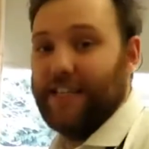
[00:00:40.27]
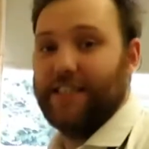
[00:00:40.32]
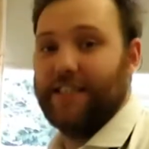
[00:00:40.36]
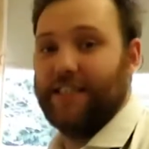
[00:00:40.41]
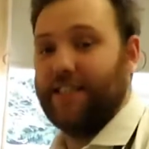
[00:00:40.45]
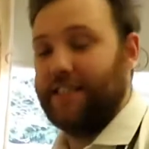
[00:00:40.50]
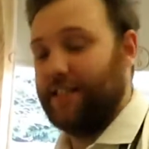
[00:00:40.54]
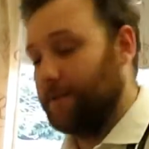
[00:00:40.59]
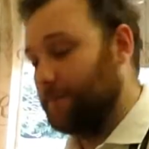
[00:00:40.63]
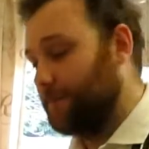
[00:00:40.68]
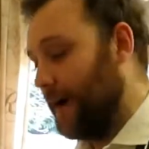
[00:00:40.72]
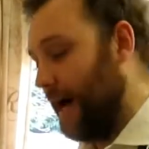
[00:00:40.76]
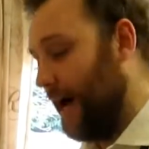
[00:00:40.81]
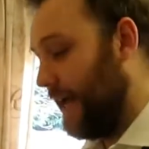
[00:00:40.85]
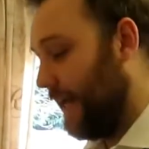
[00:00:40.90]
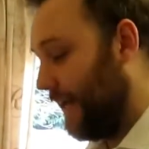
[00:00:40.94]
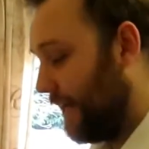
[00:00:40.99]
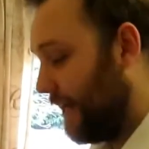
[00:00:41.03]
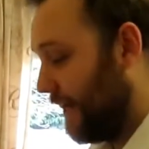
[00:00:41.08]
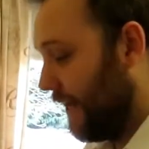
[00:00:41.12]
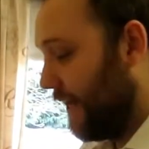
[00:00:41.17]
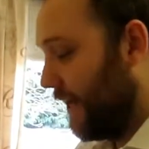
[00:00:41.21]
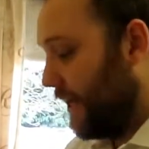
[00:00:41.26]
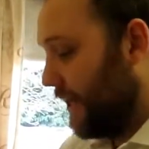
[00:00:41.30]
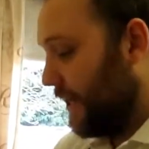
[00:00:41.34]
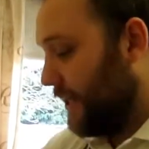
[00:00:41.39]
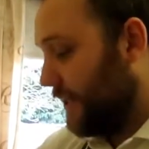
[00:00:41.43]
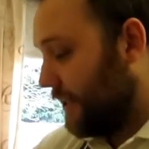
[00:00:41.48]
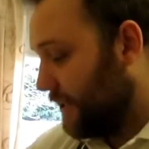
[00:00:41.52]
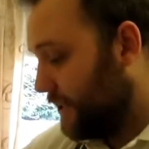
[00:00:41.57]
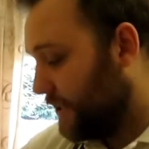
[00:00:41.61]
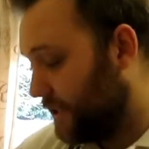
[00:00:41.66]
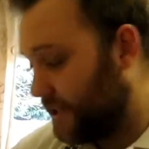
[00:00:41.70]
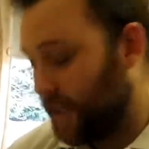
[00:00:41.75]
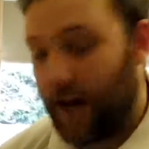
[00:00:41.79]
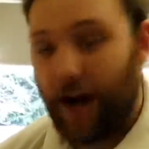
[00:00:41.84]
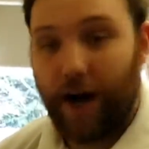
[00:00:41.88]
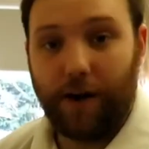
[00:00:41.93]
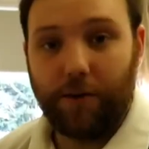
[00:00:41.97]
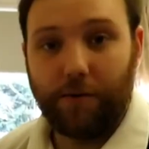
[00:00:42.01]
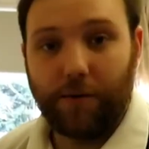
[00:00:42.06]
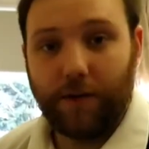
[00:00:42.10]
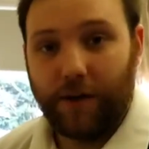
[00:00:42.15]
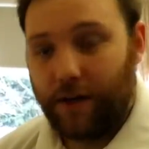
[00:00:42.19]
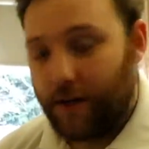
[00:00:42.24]
easy to make.
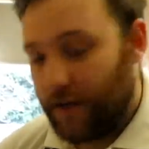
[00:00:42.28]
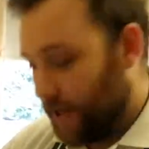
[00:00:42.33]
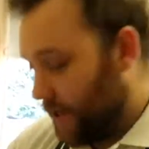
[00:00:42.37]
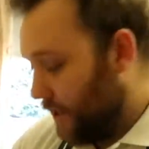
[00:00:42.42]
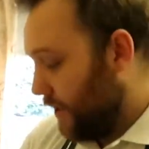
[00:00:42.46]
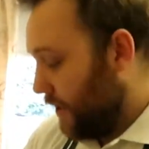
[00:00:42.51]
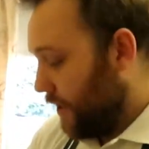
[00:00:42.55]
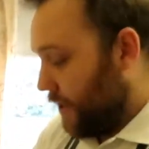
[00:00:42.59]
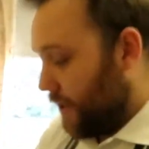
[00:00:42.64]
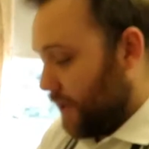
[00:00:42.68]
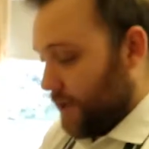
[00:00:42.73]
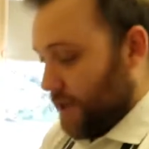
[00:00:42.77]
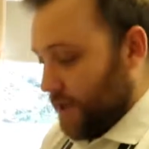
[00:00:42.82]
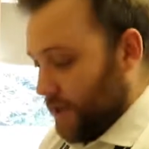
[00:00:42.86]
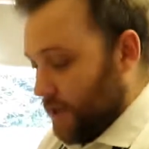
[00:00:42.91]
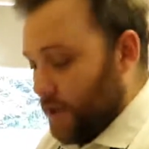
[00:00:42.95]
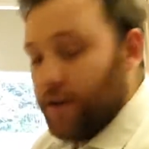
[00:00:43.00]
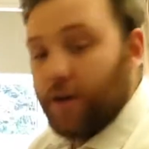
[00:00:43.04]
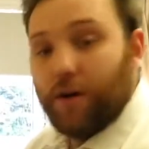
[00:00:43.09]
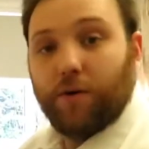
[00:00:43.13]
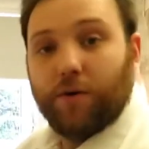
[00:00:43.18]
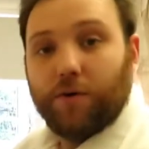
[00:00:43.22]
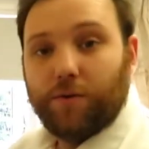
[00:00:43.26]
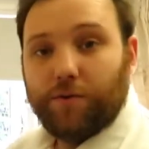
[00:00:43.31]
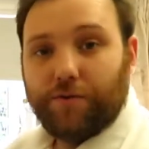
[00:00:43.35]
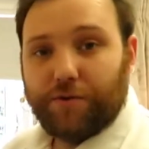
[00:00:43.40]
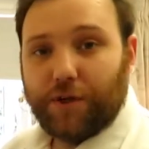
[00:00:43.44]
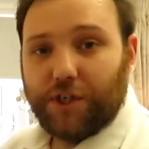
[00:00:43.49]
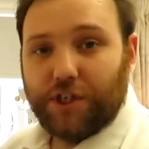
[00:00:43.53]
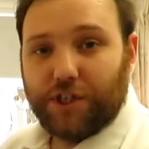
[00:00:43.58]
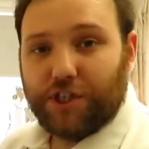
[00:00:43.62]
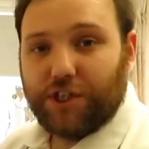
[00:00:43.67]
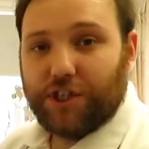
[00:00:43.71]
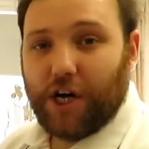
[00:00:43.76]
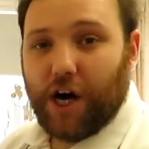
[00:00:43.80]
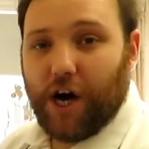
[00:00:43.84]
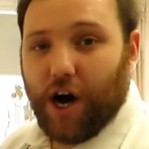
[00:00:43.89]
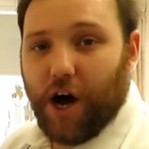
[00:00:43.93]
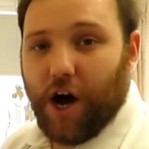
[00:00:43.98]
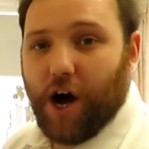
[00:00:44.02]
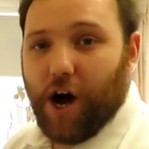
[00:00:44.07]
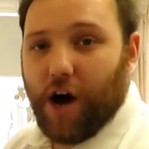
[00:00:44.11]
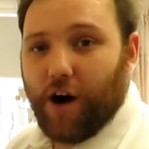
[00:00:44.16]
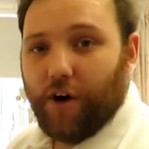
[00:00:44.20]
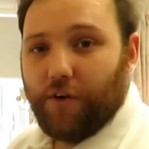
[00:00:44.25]
So we're going to start
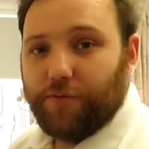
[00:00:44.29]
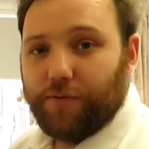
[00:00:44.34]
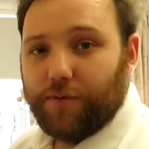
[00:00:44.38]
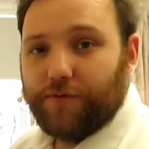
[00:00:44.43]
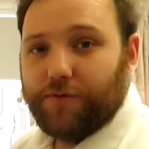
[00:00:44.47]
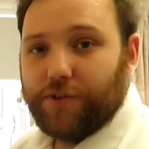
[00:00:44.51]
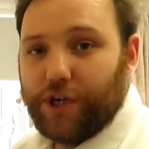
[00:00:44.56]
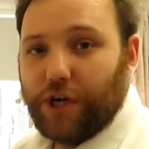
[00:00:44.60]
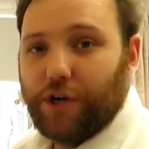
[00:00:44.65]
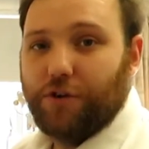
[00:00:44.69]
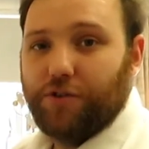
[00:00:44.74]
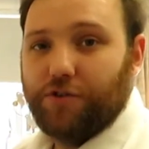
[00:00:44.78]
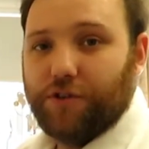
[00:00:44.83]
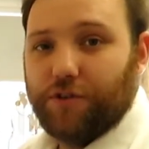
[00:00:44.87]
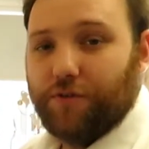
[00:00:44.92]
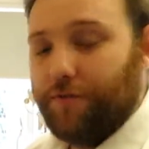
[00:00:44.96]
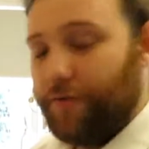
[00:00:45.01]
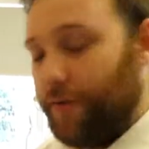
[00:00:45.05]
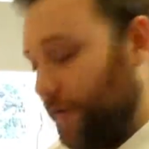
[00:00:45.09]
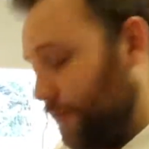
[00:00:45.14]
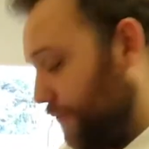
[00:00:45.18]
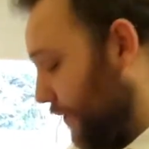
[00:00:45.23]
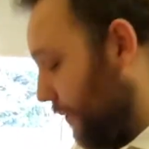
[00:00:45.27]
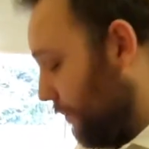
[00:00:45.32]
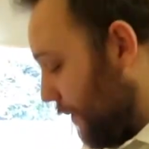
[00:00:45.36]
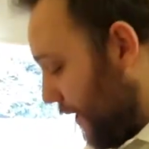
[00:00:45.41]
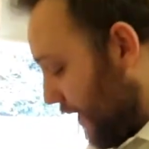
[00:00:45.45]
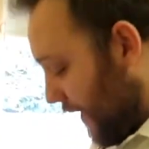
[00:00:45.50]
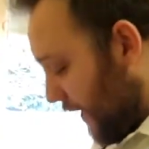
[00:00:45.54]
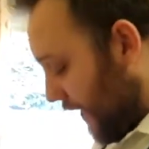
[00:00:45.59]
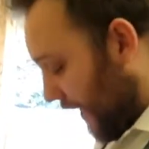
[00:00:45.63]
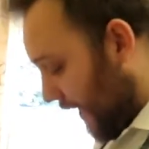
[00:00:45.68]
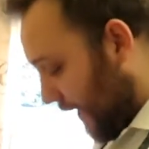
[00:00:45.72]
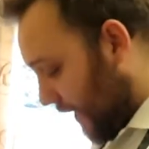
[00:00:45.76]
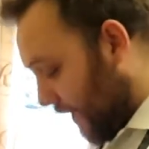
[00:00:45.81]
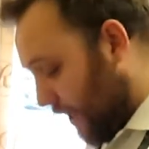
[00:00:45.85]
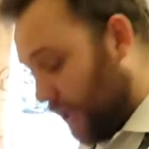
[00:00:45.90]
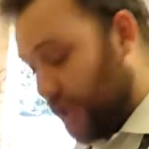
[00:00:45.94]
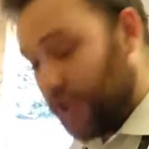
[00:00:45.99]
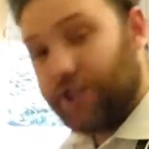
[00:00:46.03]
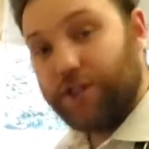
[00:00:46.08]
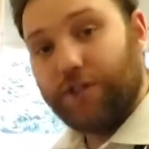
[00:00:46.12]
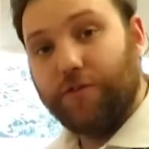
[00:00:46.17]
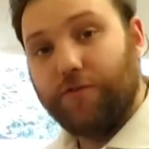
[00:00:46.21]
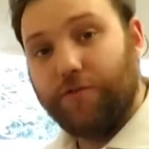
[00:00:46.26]
off with 250
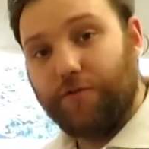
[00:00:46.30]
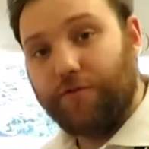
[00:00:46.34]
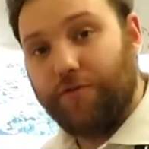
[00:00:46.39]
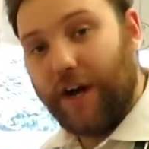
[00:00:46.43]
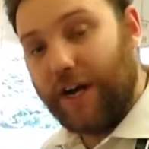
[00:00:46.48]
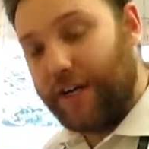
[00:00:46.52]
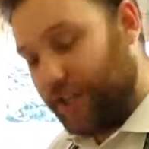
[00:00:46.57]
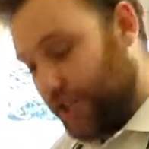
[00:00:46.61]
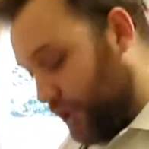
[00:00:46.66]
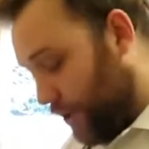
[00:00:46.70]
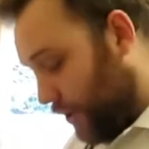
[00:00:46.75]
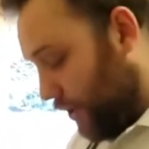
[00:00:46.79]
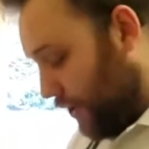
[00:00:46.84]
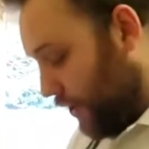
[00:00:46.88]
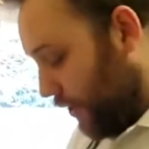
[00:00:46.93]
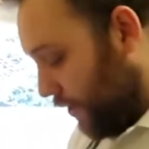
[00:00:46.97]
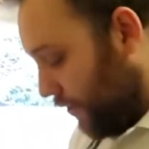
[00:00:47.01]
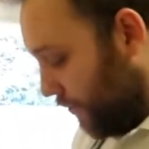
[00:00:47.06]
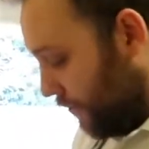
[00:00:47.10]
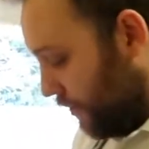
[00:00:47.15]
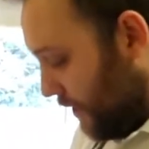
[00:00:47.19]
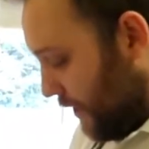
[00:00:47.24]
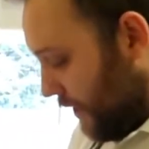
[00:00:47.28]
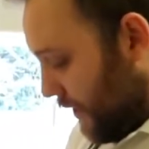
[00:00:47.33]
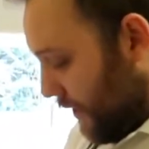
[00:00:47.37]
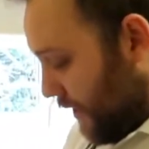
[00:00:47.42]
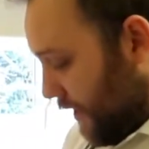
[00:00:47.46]
millilitres of veg oil.